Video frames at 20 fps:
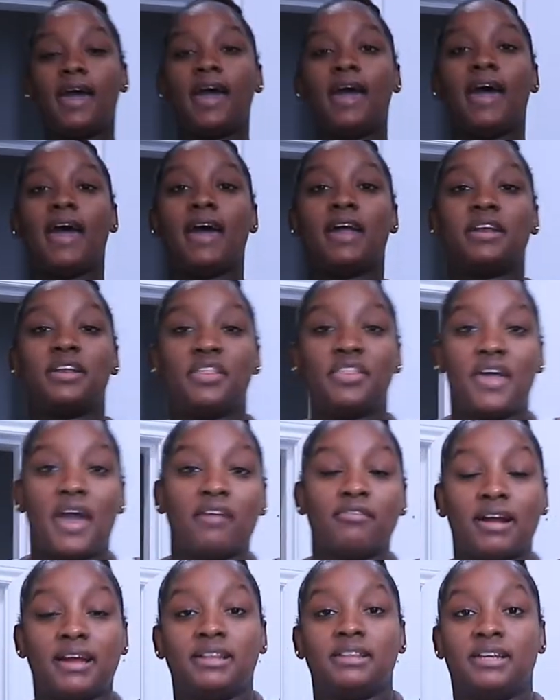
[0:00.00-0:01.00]
and that
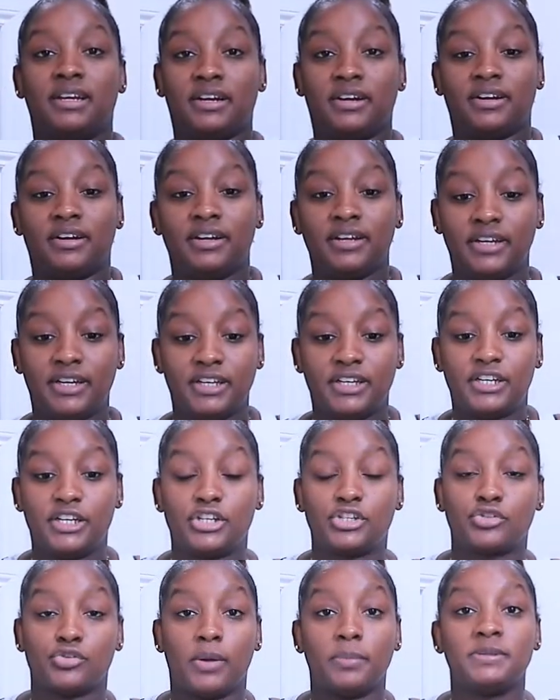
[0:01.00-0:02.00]
right there
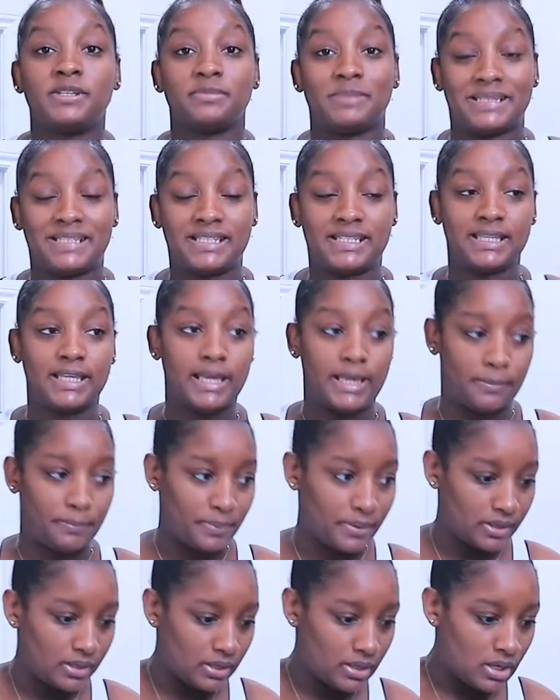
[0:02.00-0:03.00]
disrupts my sleep.
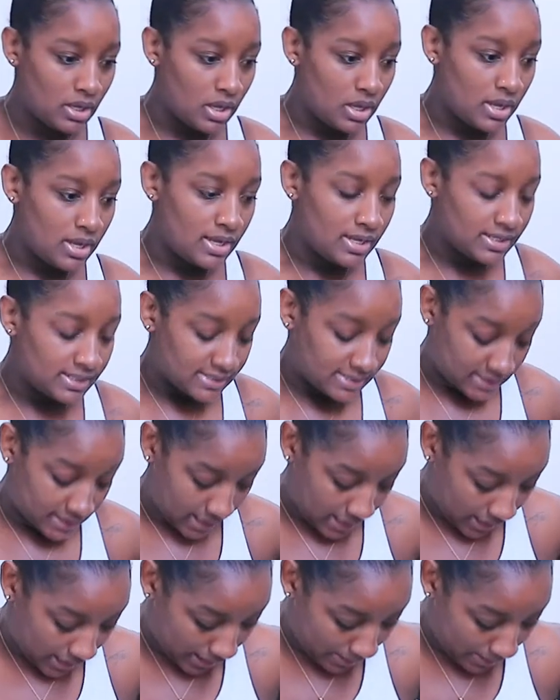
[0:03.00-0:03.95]
Today